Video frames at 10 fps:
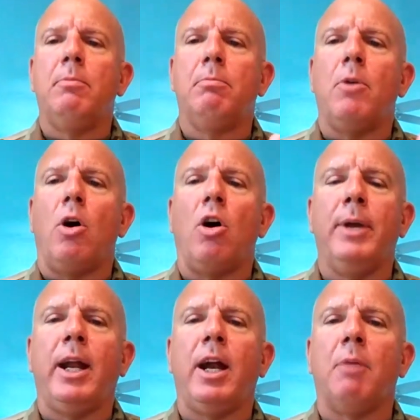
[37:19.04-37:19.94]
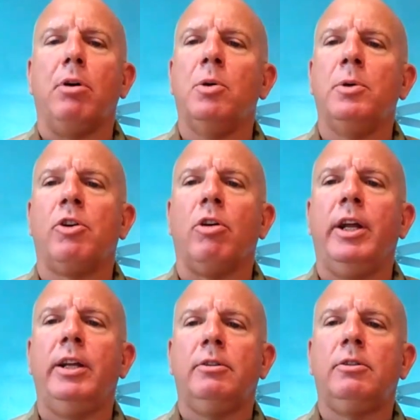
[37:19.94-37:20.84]
Army and Air, blue and
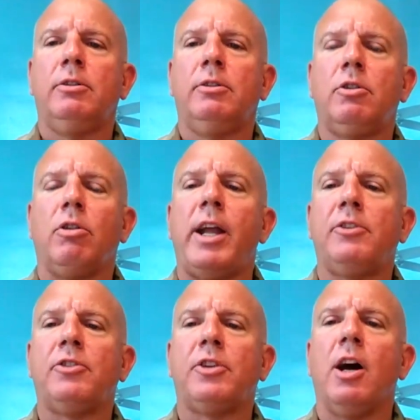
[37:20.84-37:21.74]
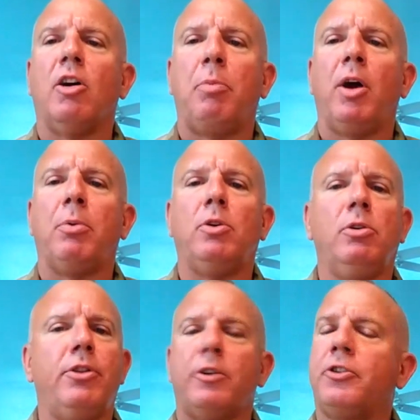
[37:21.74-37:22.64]
green creates the color purple.
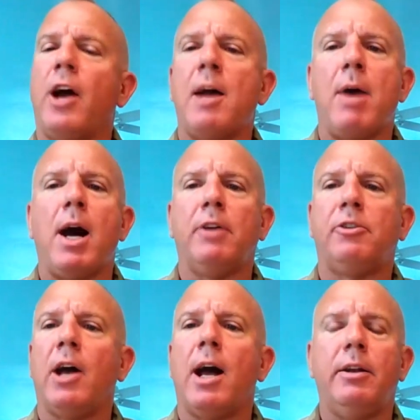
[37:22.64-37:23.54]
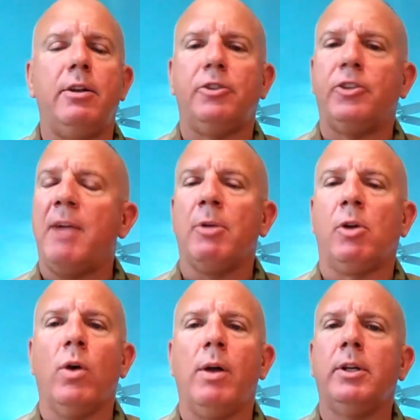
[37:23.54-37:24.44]
They're side by side, same
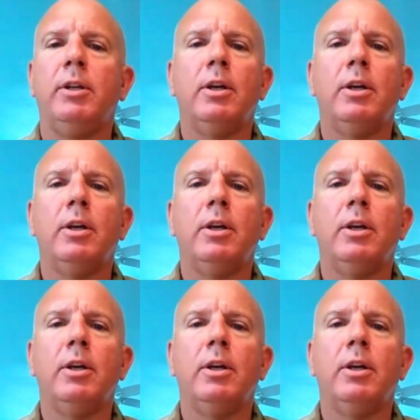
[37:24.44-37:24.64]
equipment.